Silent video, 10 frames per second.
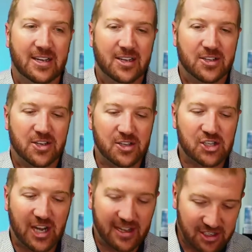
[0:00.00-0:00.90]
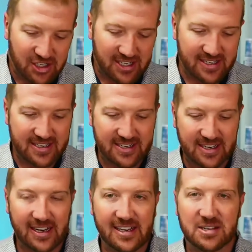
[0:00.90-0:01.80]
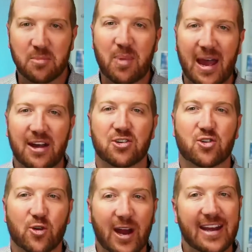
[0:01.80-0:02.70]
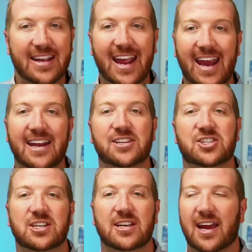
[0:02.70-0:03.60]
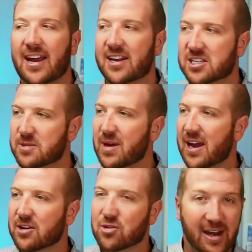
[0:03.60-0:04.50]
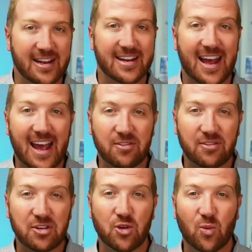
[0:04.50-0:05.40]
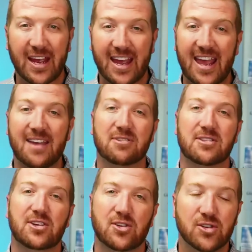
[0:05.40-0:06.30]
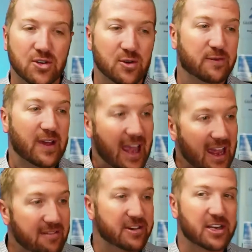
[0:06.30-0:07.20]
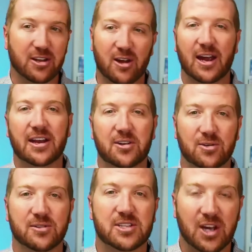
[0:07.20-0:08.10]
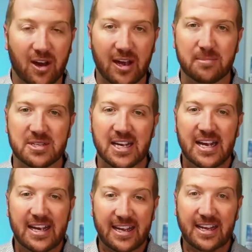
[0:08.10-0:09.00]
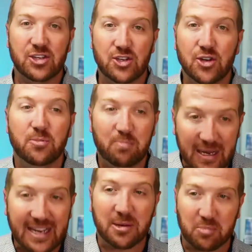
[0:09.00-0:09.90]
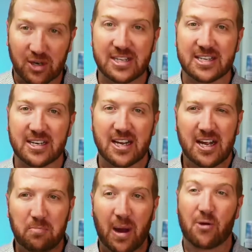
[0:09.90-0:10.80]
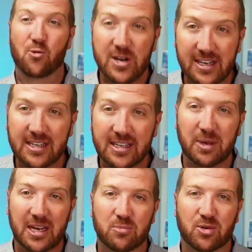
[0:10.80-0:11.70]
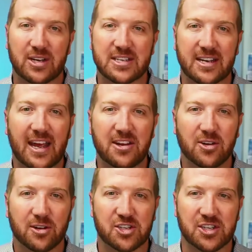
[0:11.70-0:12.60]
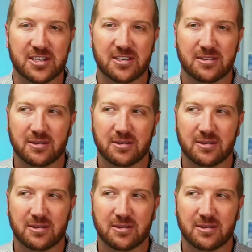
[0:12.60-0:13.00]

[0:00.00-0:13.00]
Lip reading: So the challenge is it's about creating energy, and it's about creating an avenue where everything you do for every client at all the times is you being present, but really being present, and not just